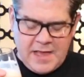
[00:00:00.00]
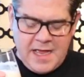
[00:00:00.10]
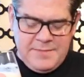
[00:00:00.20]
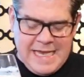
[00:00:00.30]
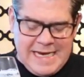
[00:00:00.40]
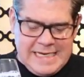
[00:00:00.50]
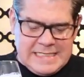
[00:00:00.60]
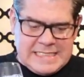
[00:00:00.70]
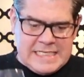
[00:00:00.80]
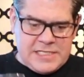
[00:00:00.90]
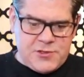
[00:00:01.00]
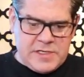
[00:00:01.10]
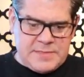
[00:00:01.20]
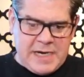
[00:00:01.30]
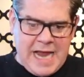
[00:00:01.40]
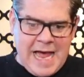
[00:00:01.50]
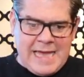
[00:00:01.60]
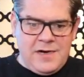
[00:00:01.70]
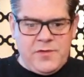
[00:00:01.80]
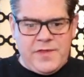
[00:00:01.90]
I'm getting citrus, but
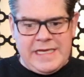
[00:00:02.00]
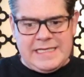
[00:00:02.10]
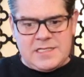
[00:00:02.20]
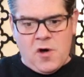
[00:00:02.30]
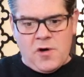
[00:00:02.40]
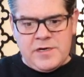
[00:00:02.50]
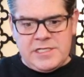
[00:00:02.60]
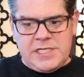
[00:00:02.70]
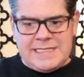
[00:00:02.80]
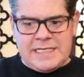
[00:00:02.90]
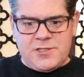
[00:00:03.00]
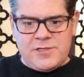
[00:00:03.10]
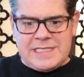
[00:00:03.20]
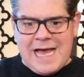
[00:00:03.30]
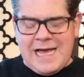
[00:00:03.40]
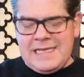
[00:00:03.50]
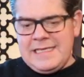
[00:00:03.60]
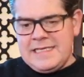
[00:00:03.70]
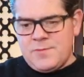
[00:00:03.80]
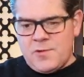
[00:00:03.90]
I don't think it's orangey citrus. I
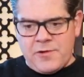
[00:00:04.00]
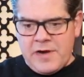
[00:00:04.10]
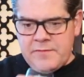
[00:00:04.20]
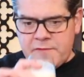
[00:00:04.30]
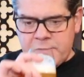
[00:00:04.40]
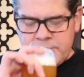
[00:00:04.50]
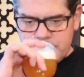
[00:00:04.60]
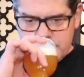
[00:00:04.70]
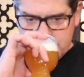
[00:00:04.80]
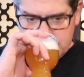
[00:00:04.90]
think it's more grapefruit.